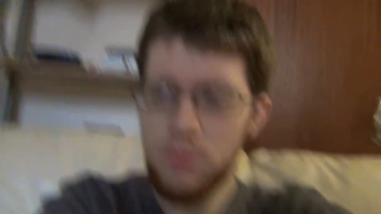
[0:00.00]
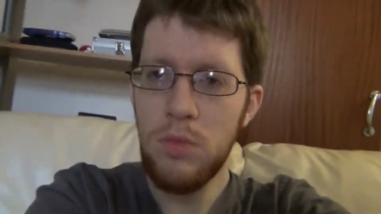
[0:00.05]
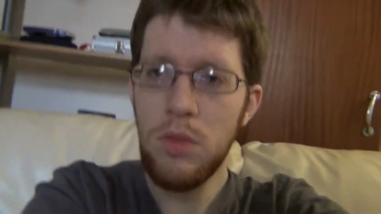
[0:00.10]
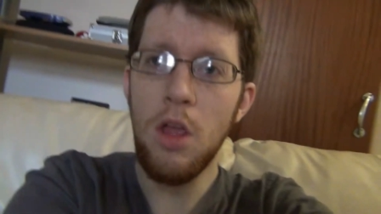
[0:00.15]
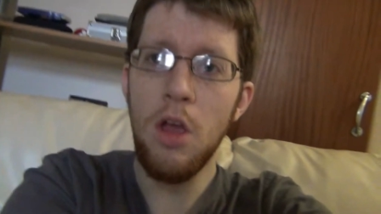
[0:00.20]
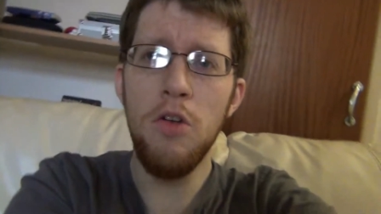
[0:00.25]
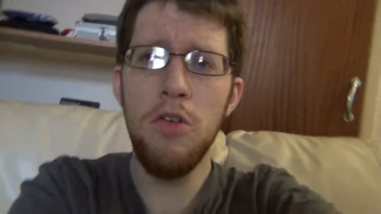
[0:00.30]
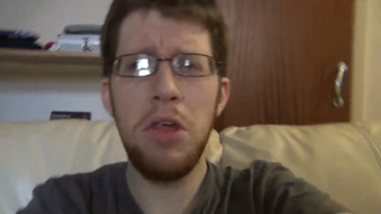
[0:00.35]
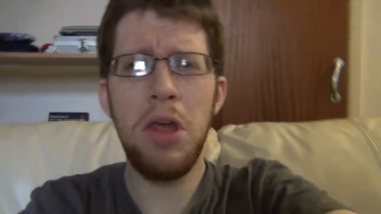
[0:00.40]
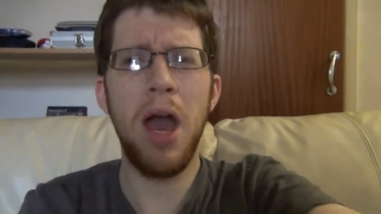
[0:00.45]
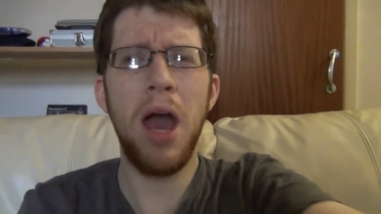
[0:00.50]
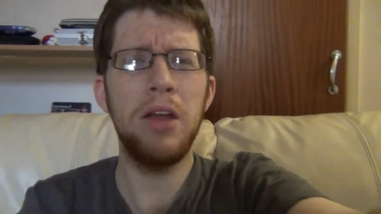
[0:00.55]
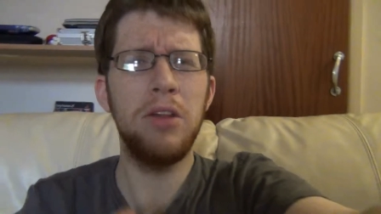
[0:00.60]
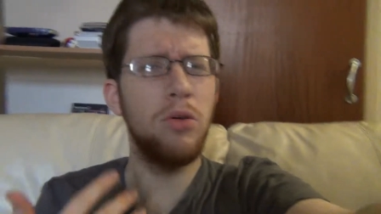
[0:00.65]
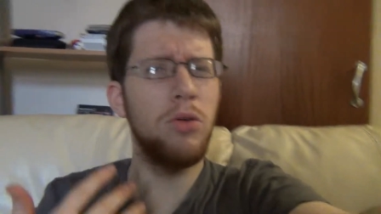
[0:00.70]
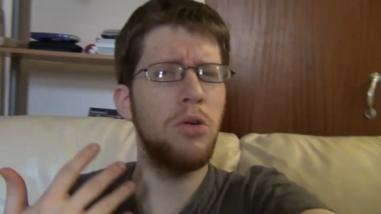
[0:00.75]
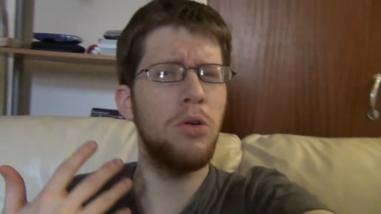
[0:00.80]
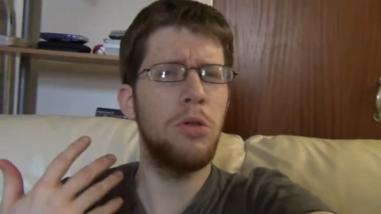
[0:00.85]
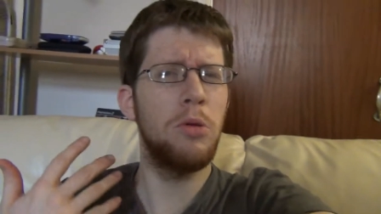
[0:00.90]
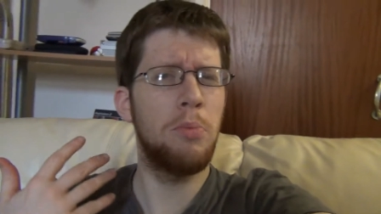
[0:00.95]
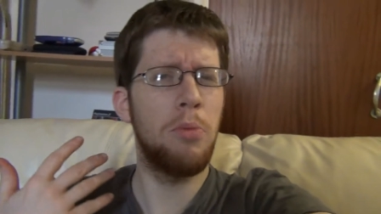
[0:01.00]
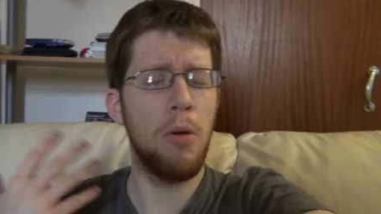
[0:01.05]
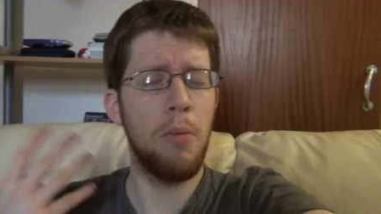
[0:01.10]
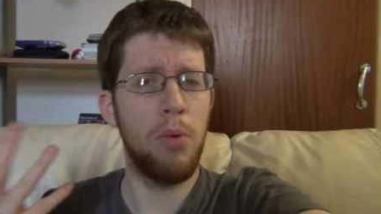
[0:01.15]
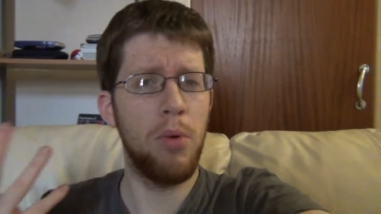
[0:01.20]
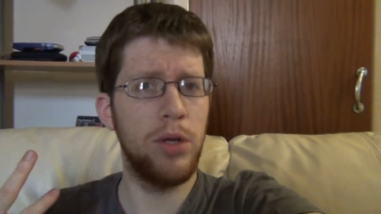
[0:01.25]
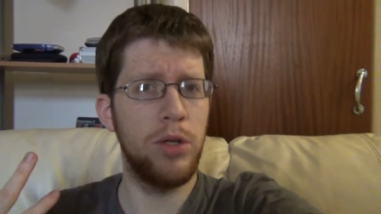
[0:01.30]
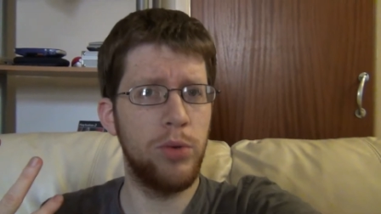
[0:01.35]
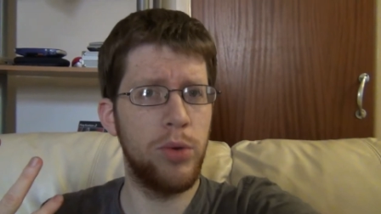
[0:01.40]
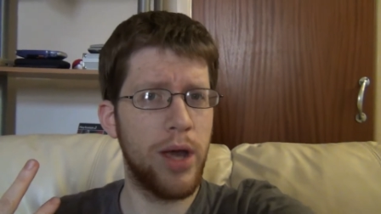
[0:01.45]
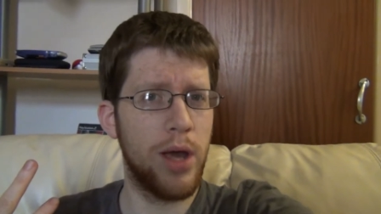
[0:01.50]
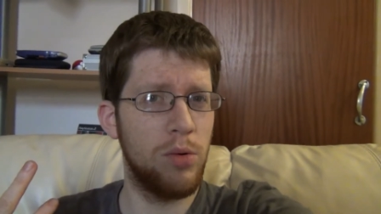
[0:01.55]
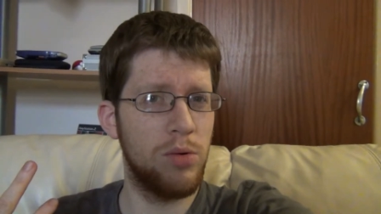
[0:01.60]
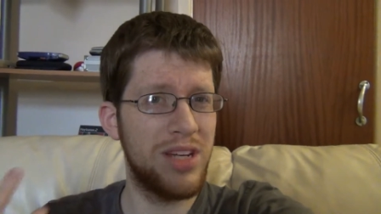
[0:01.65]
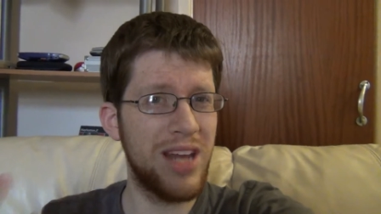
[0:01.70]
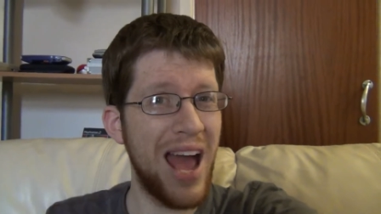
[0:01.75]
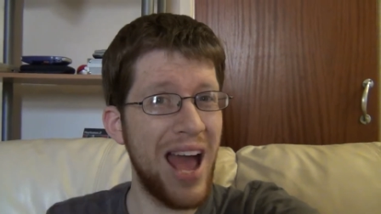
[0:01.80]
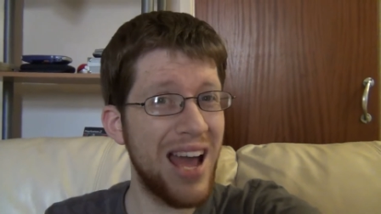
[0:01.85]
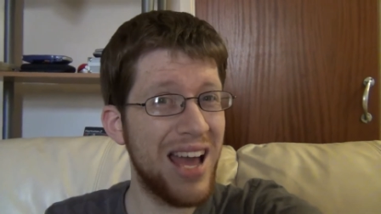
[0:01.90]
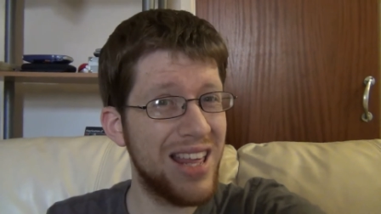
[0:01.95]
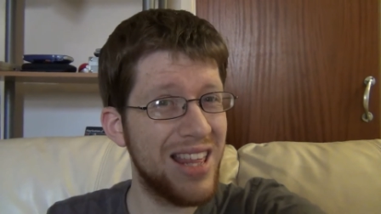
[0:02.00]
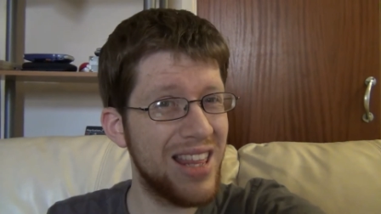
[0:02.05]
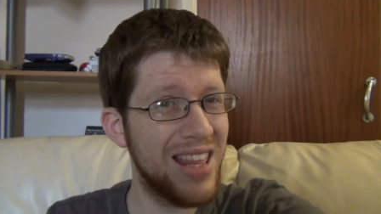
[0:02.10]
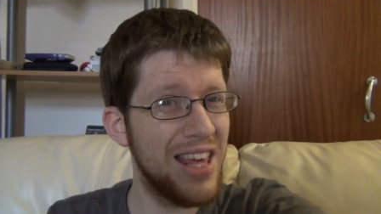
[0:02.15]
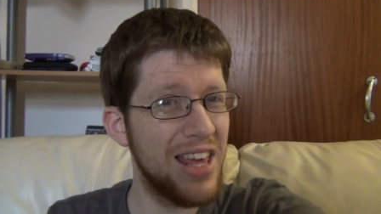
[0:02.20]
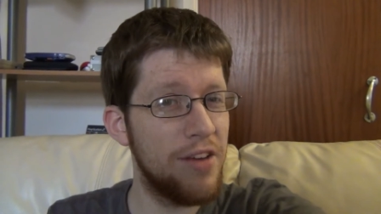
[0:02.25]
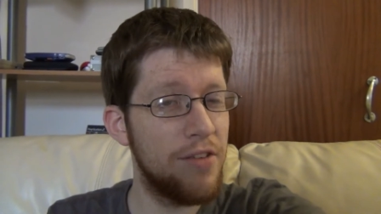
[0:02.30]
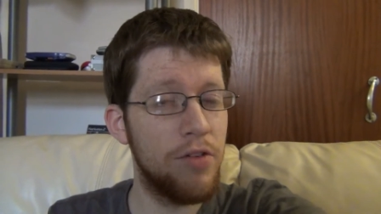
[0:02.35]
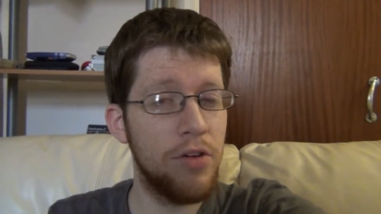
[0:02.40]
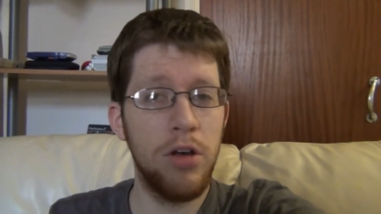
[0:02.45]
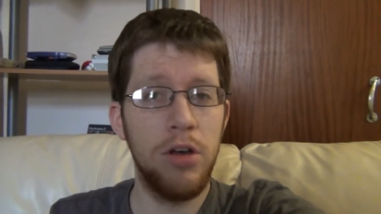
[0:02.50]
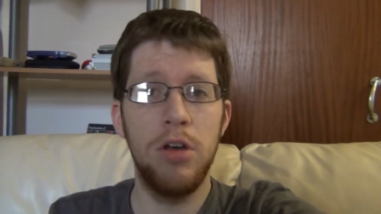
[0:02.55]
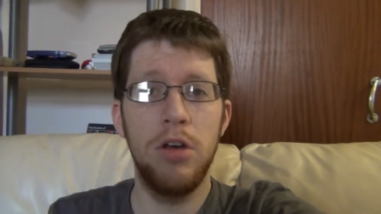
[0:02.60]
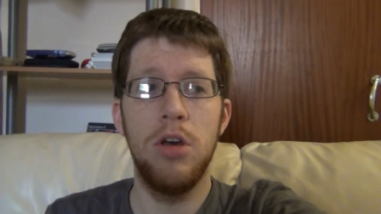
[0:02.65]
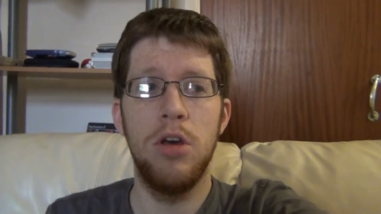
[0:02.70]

obviously I don't know the proper way to work out tax either.